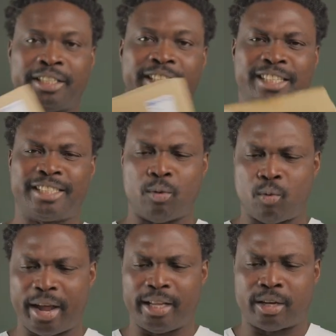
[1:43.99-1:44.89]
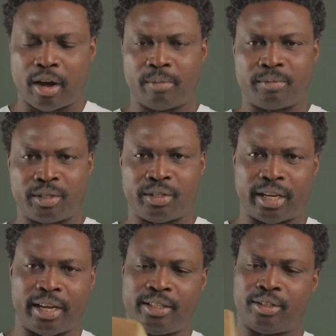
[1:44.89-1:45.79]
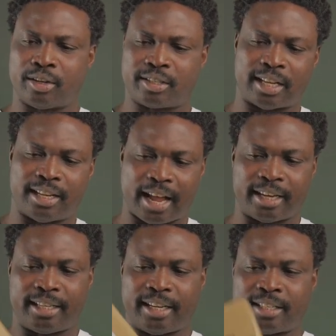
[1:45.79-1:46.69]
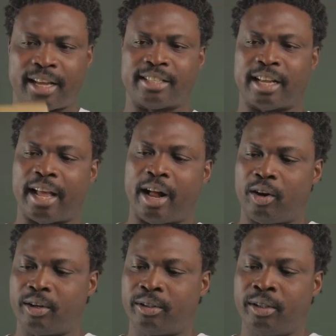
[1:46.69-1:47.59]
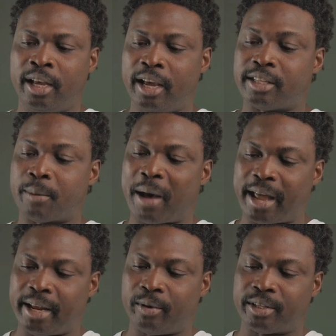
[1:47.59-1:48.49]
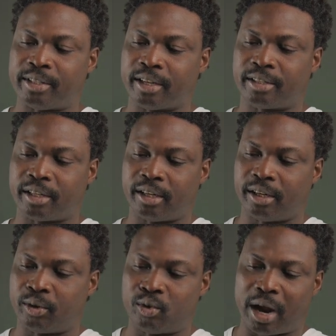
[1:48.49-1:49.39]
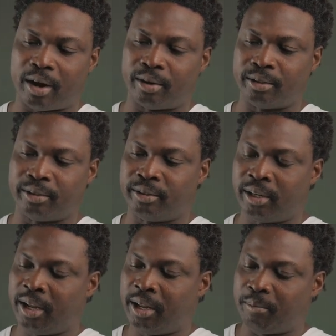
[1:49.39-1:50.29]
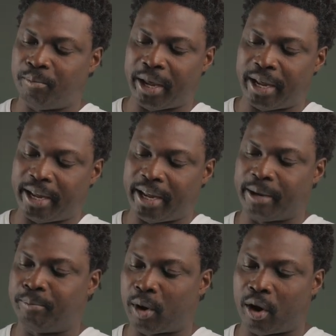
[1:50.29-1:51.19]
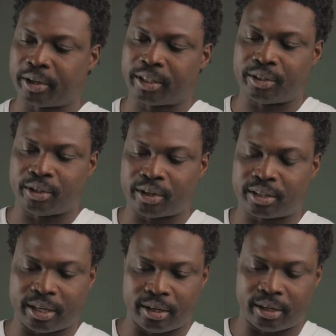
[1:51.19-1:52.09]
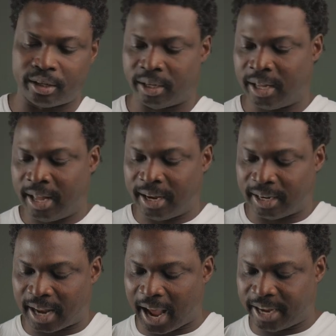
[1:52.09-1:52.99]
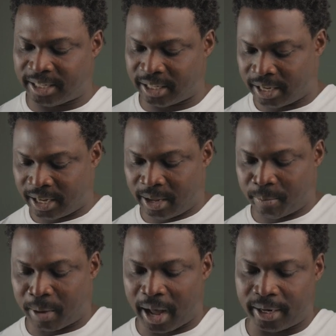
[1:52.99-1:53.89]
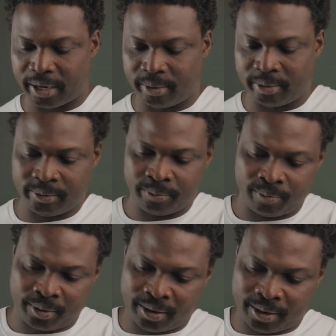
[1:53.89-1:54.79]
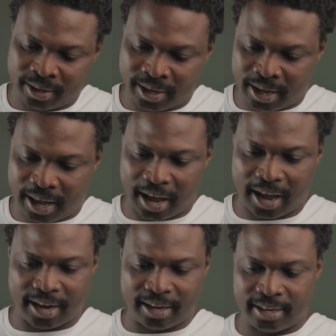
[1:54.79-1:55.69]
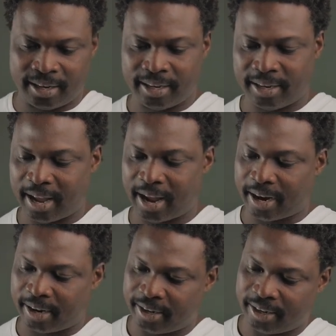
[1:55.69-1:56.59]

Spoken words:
This is the way it comes, you see, just like this. It's a panel, it's not a round, big box, it's just a light panel. And there.